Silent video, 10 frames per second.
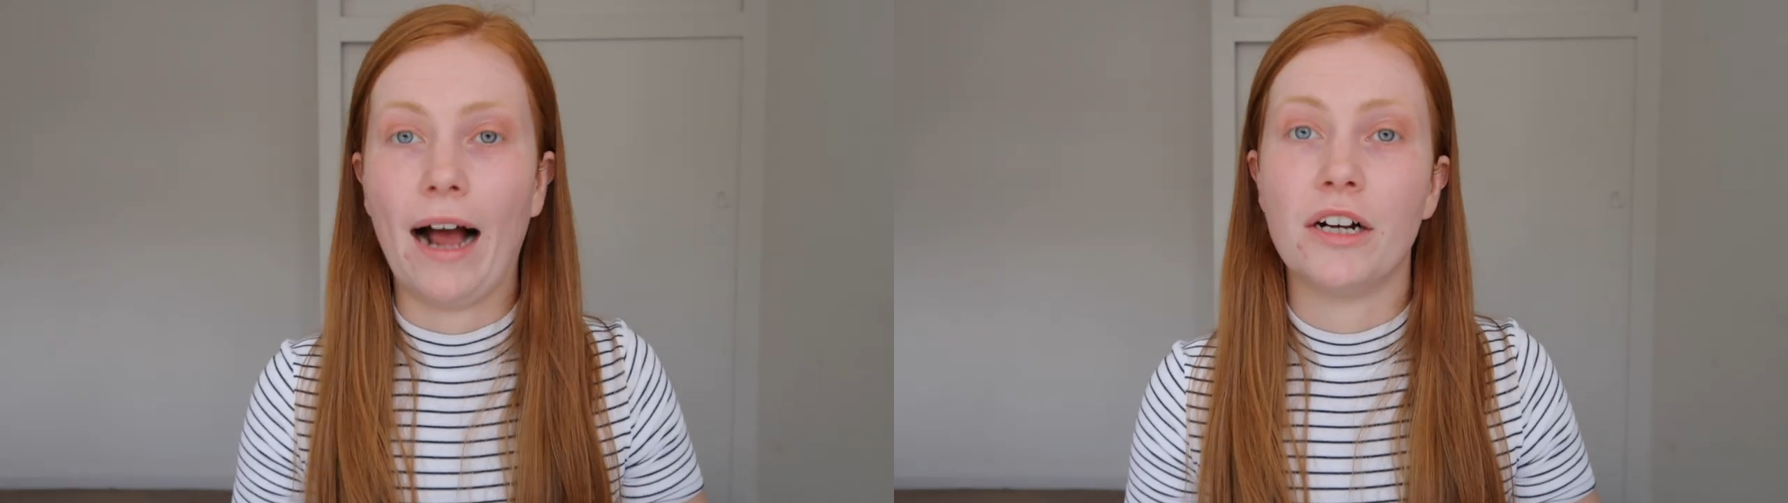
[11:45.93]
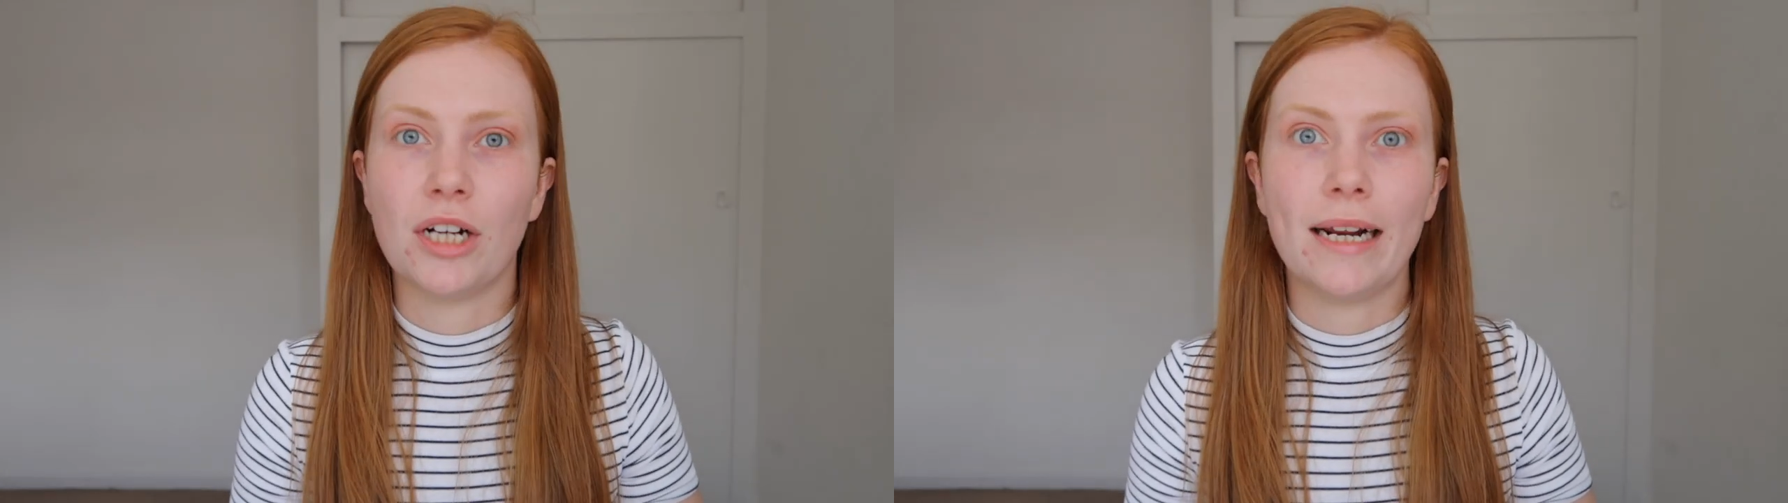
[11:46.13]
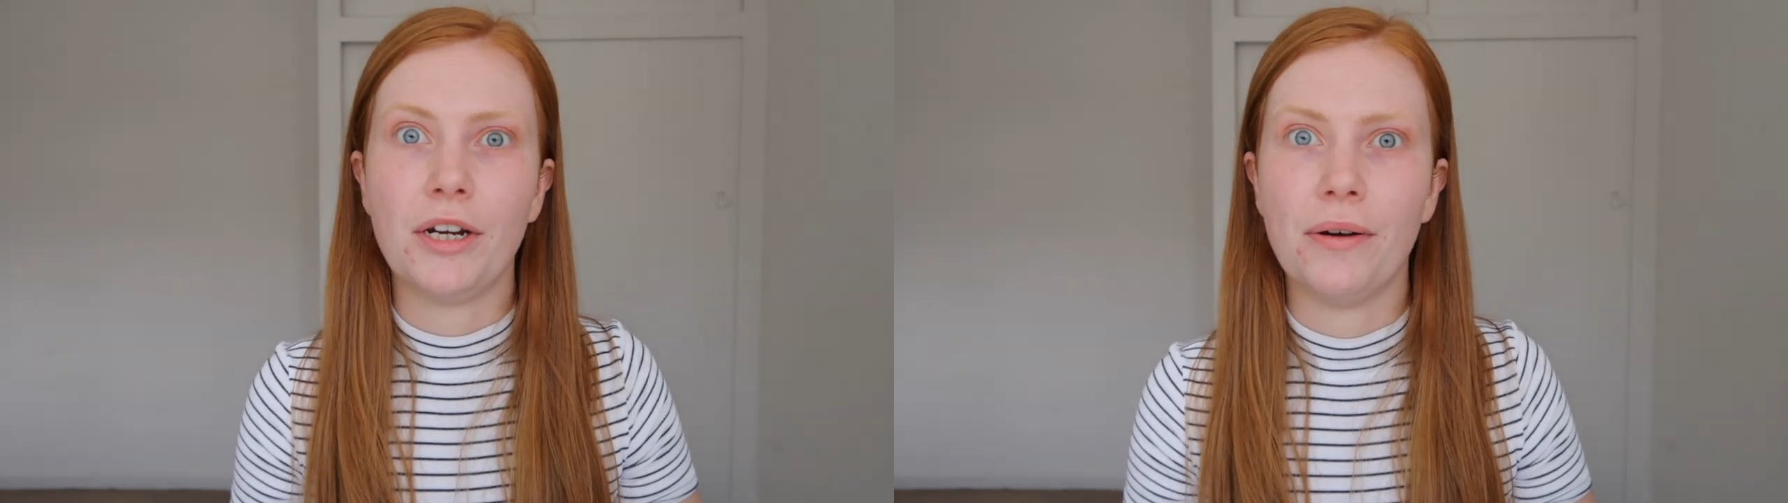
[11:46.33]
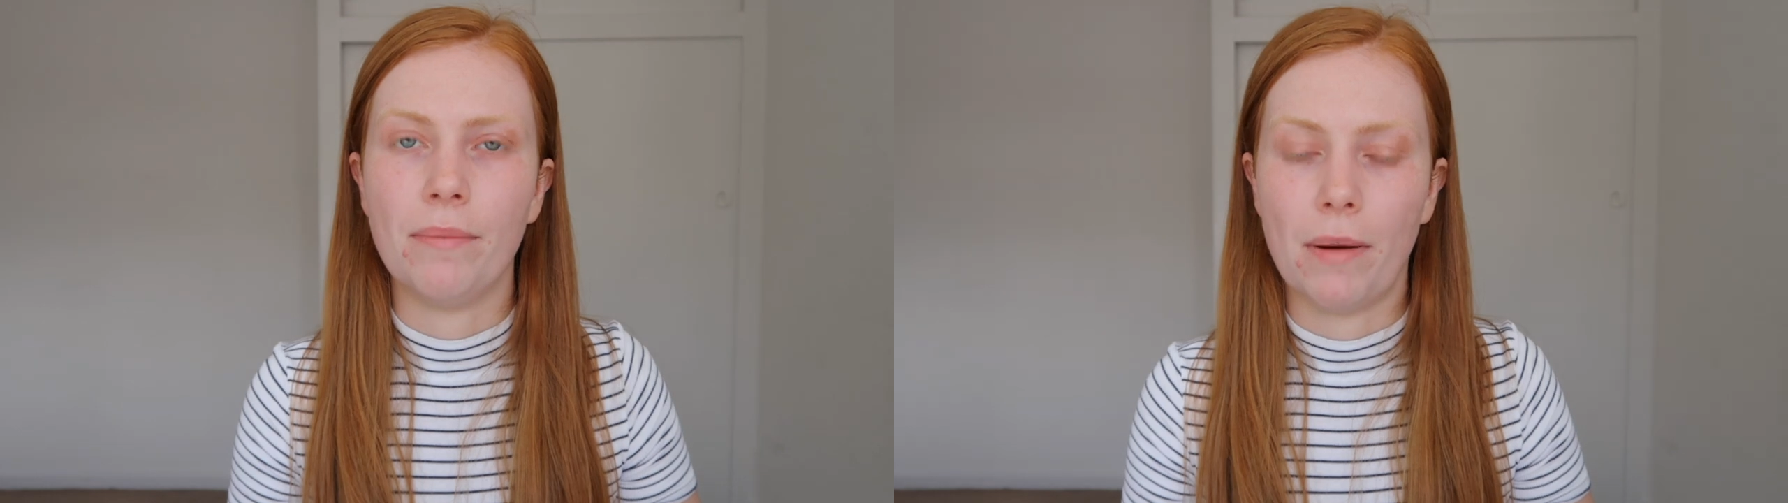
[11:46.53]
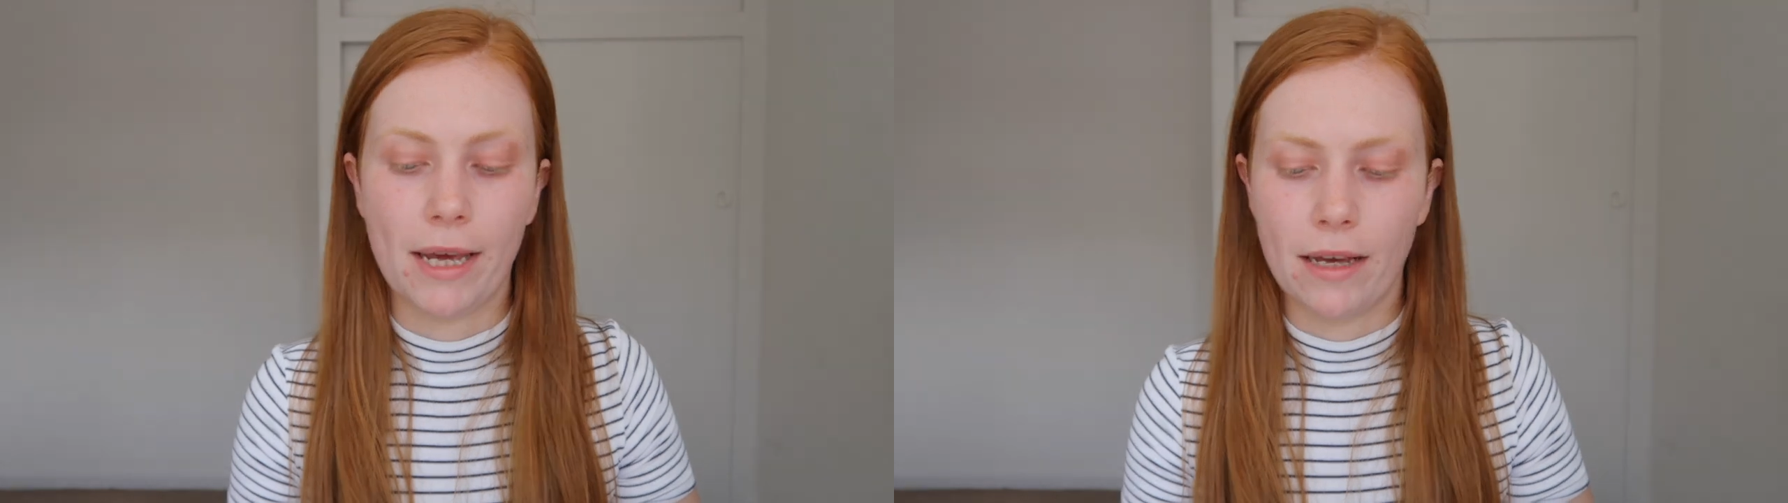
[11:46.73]
actually
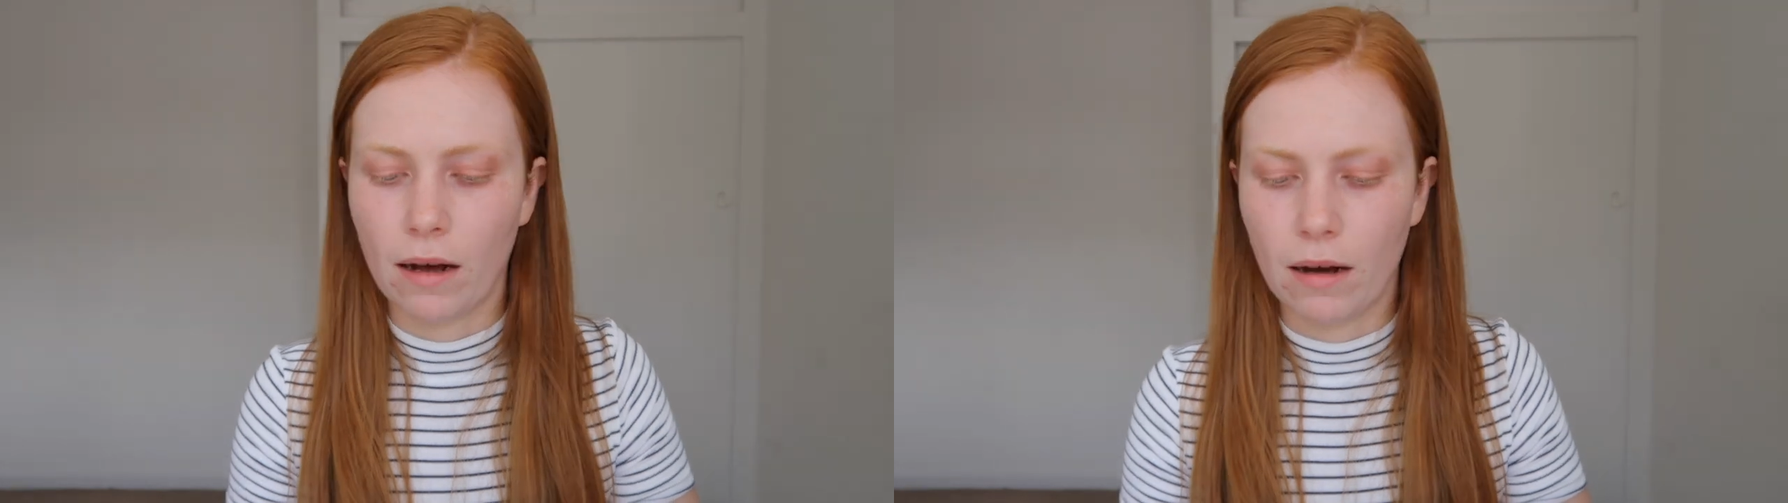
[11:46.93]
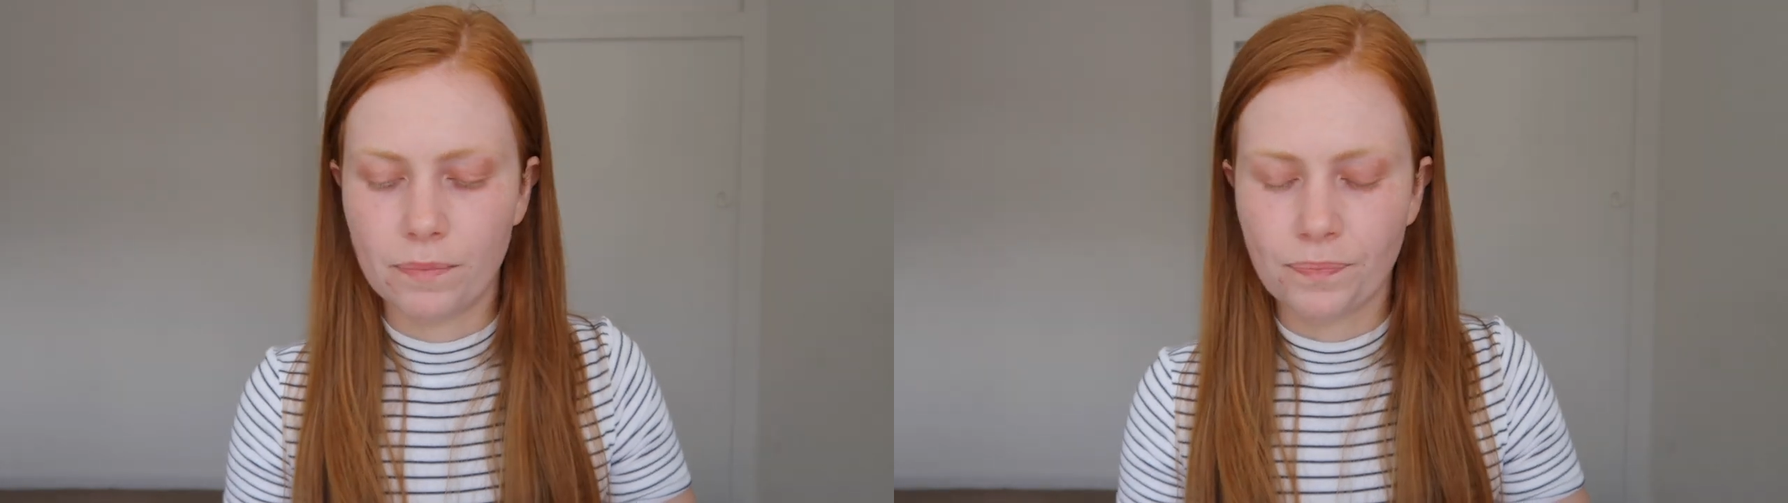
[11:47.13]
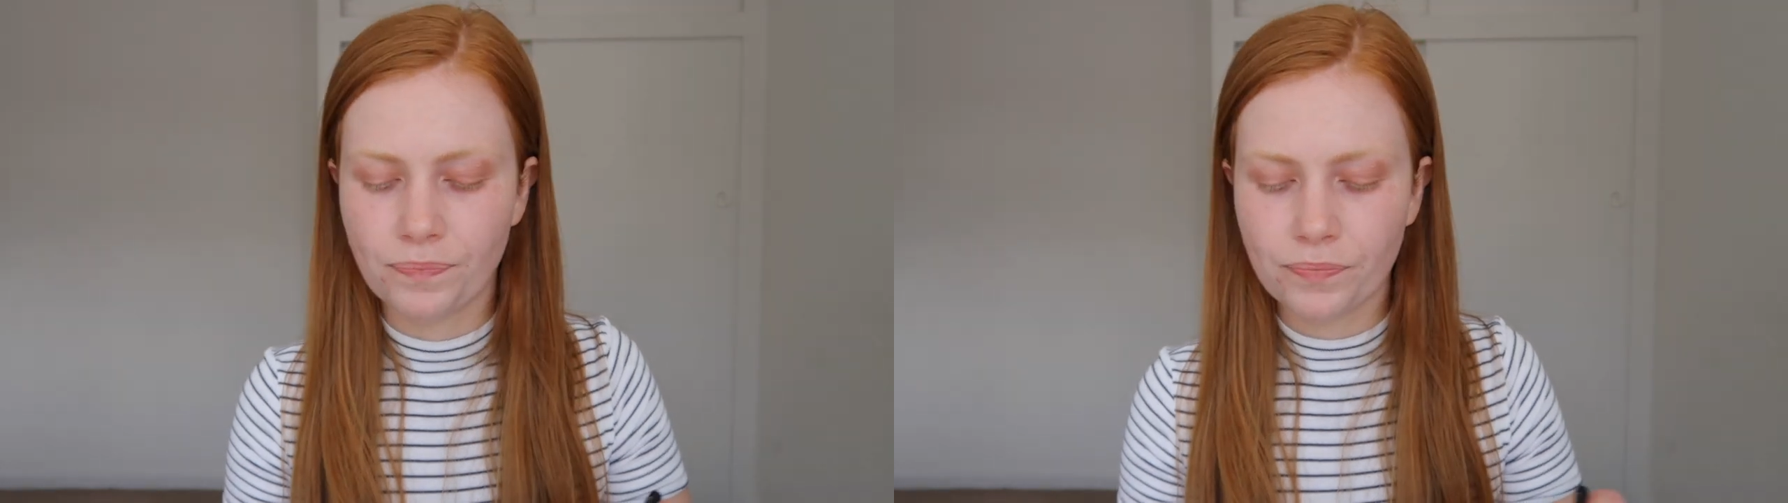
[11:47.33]
doing my makeup.